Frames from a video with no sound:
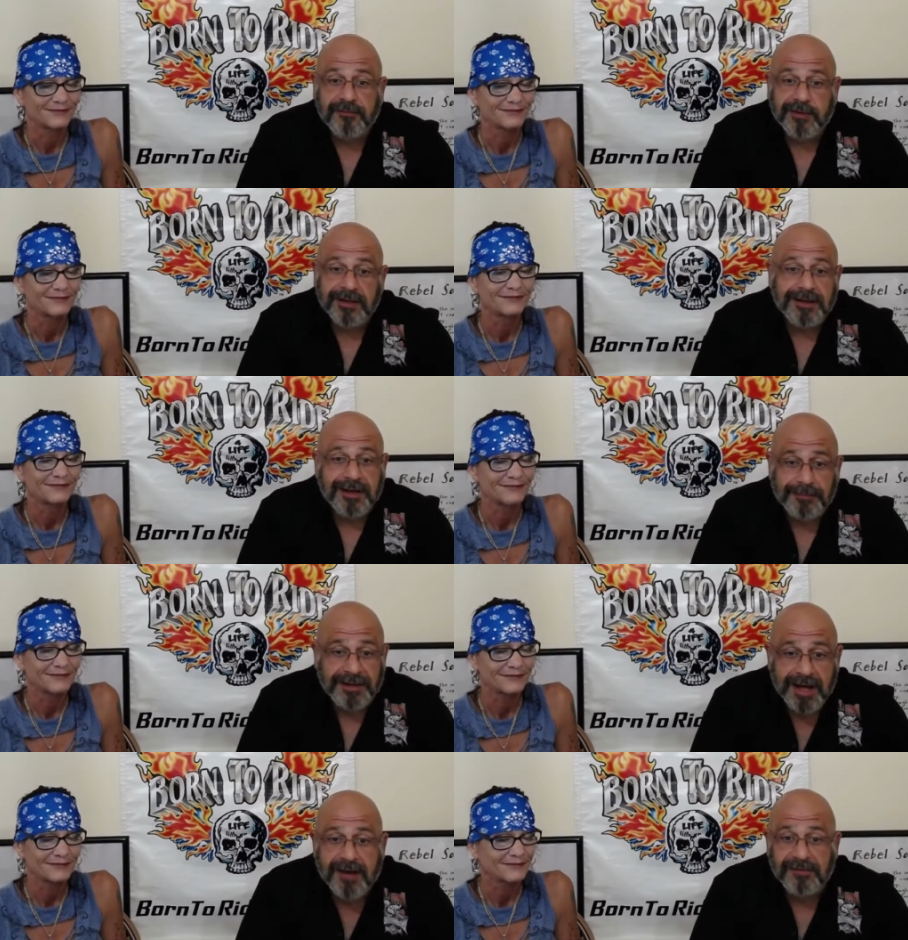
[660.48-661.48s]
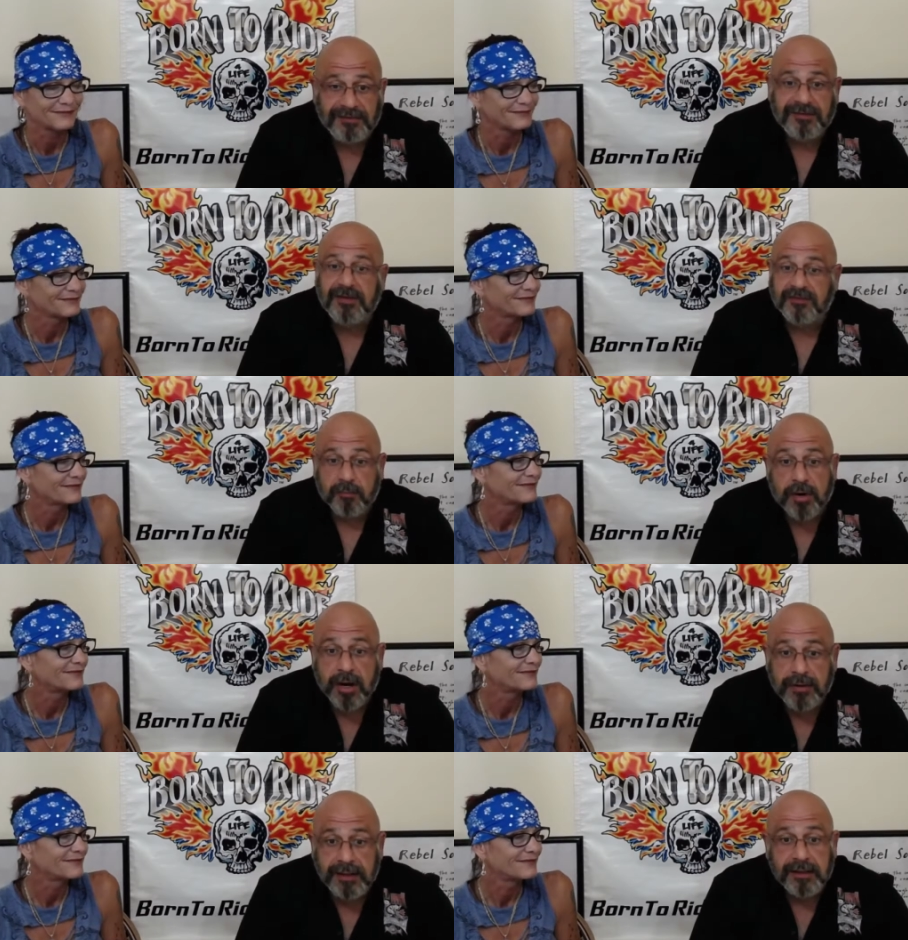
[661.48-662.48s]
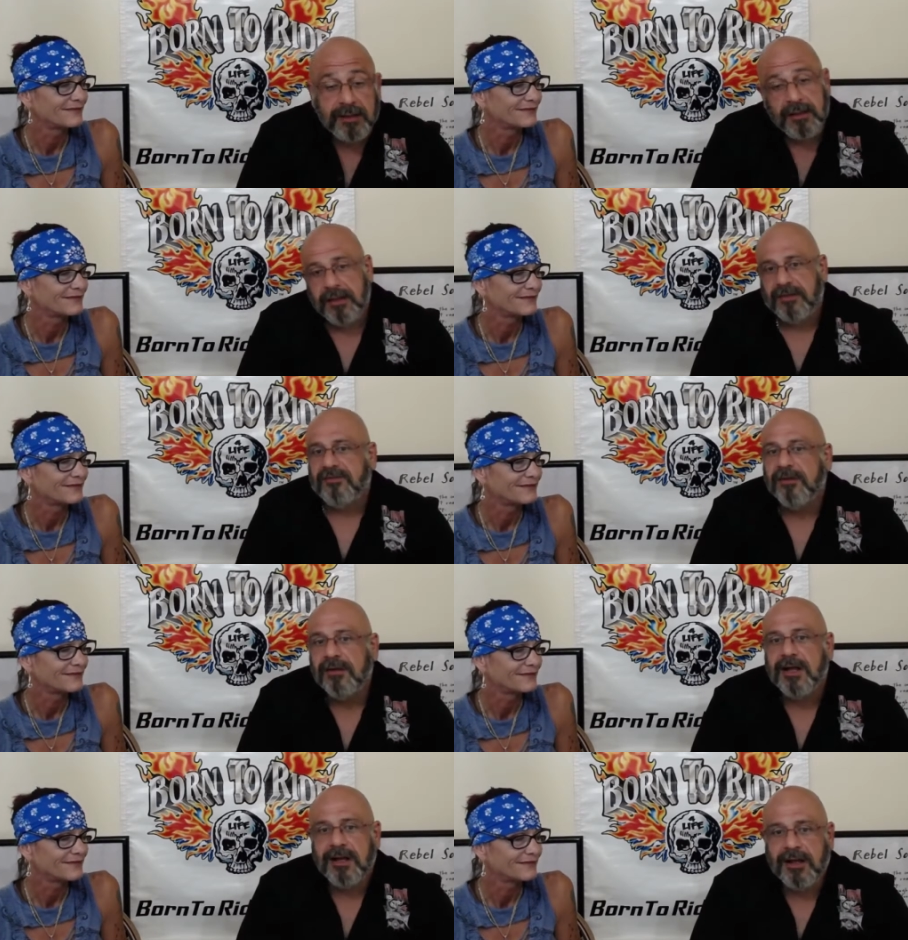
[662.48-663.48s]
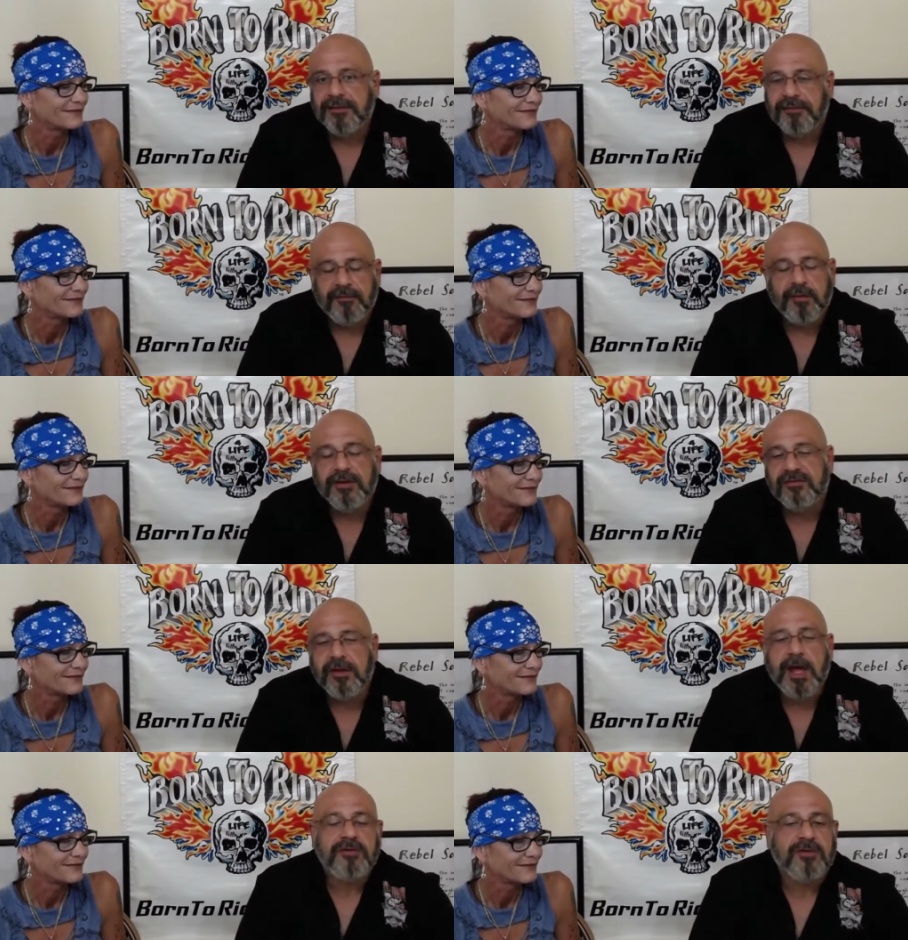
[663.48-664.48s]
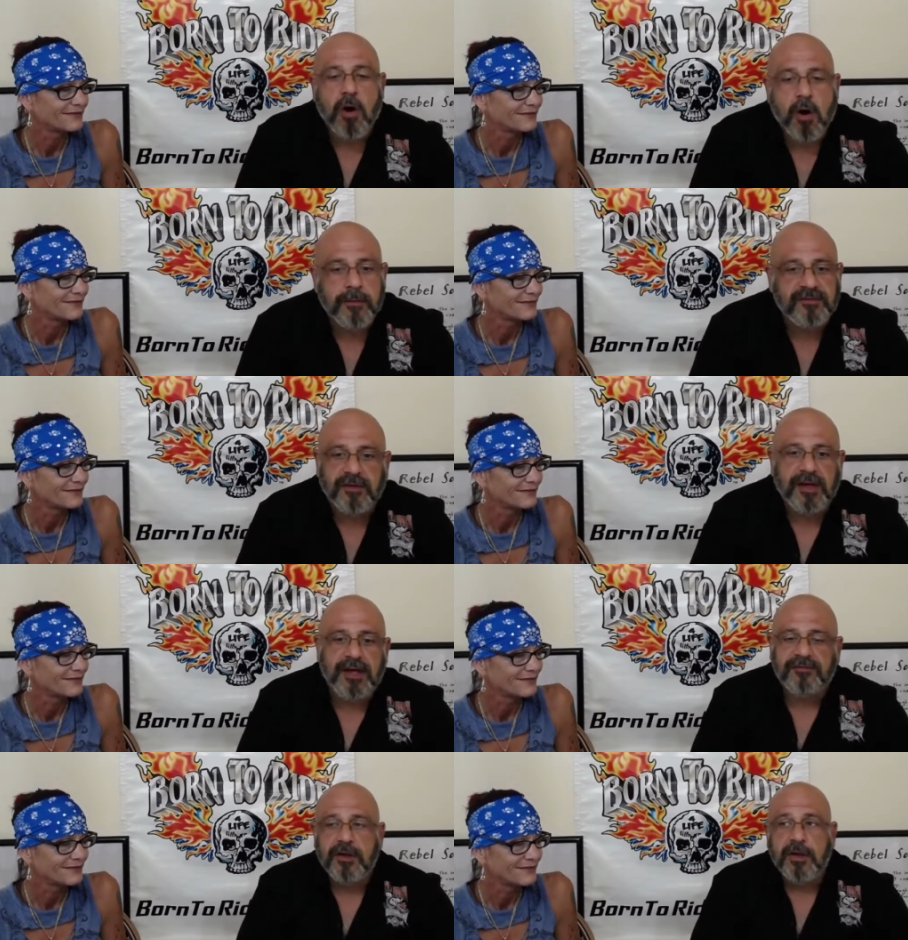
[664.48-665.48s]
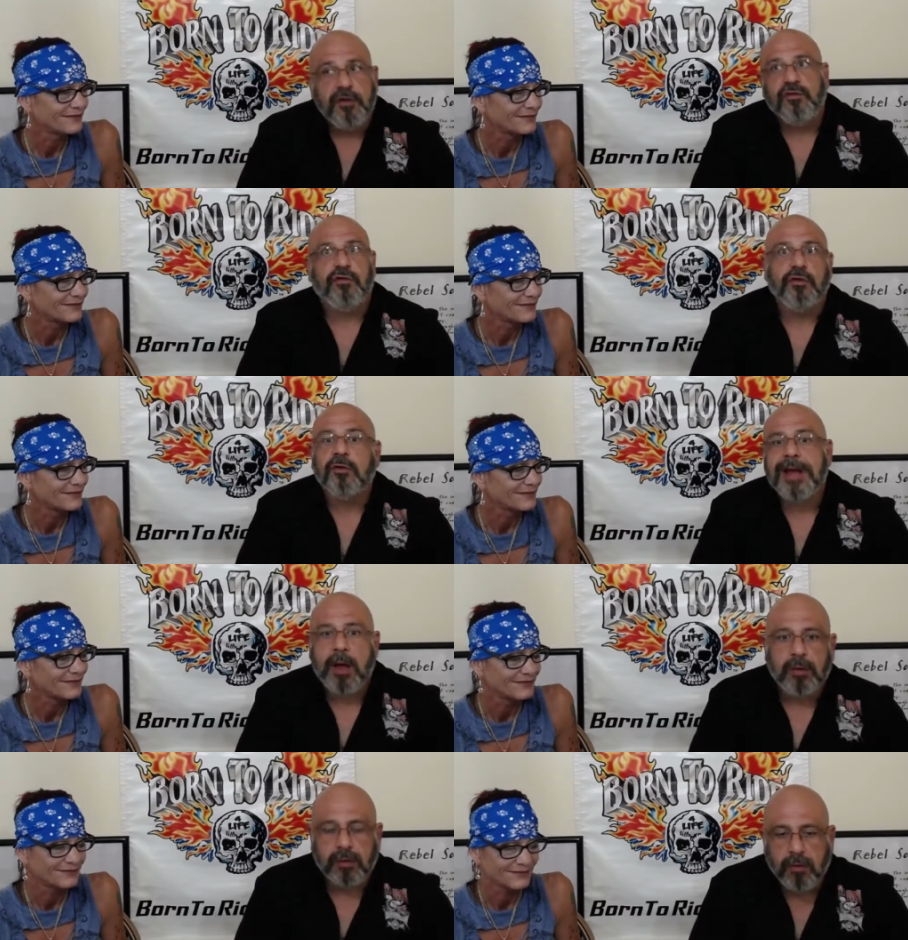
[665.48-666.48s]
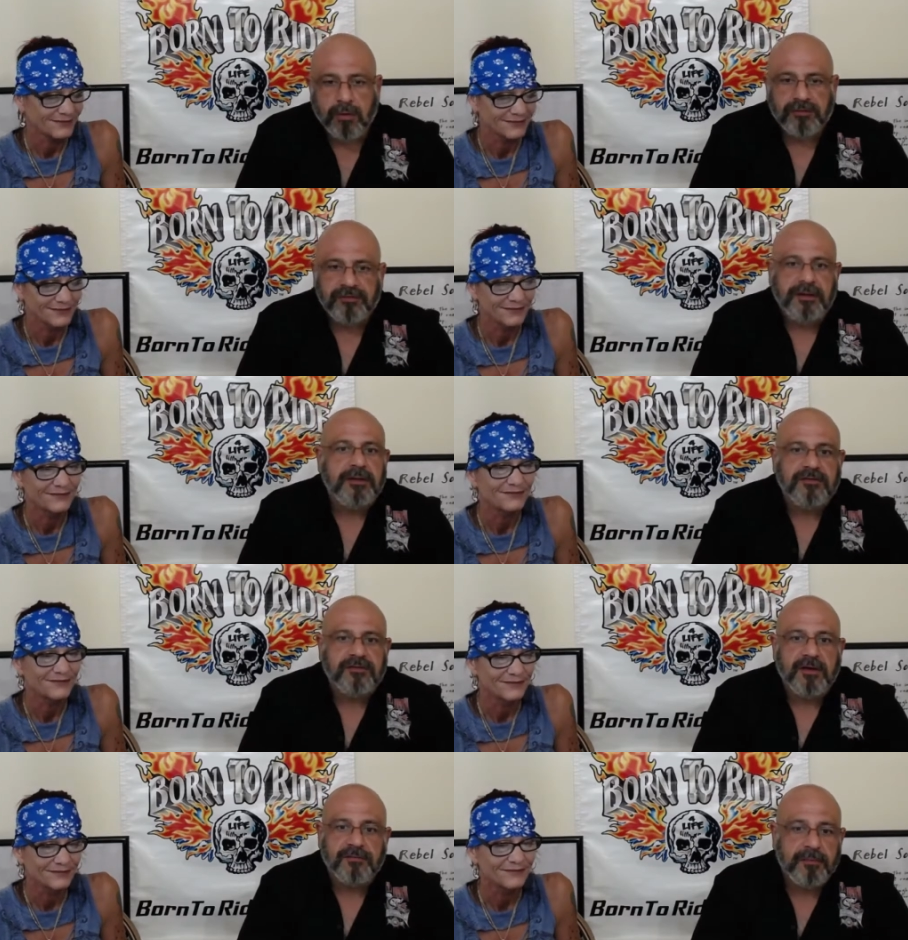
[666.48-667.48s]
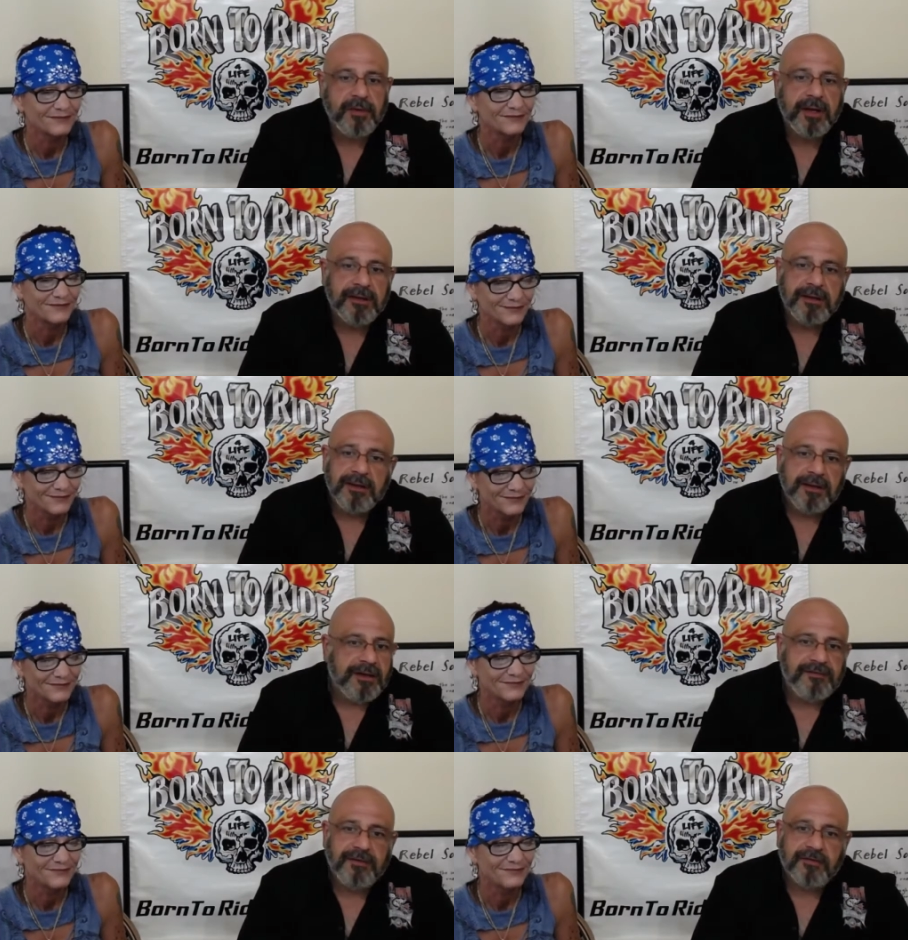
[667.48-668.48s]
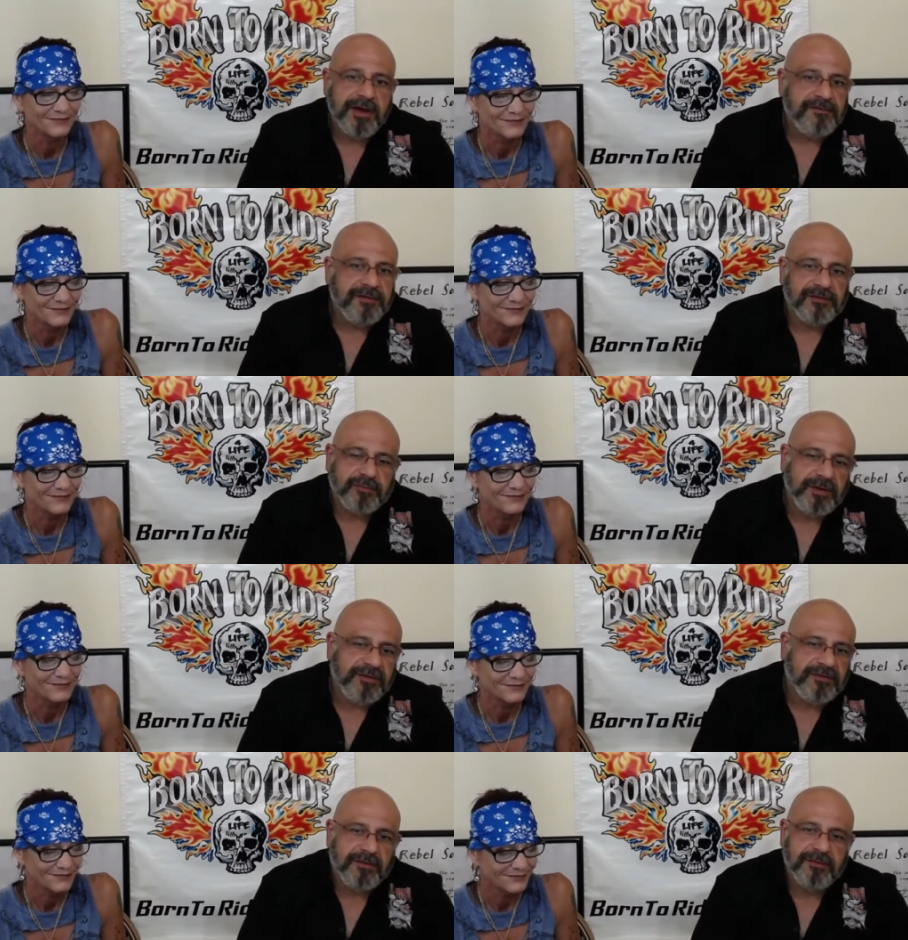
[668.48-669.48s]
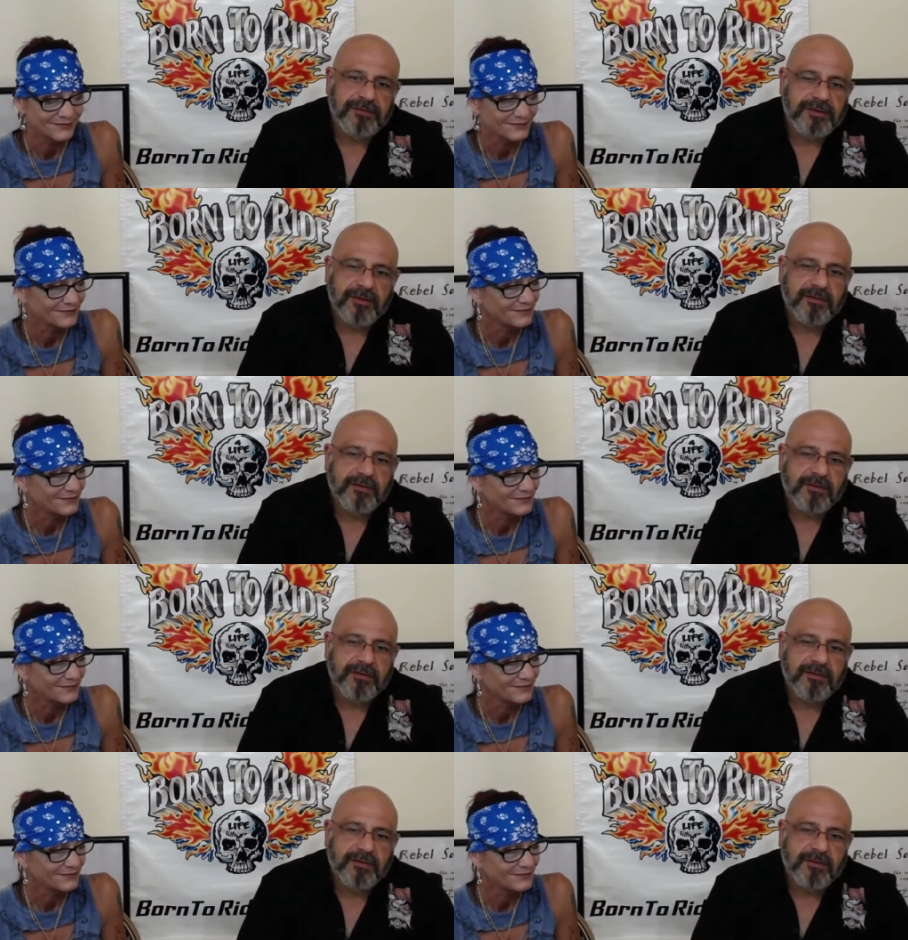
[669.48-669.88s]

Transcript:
Speaker 1: for you. I mean, obviously, it's a brownie. It's still not healthy for you. It still has carbs, still has sugar, alcohols in it, and stuff. But if you're craving a sweet tooth, you know,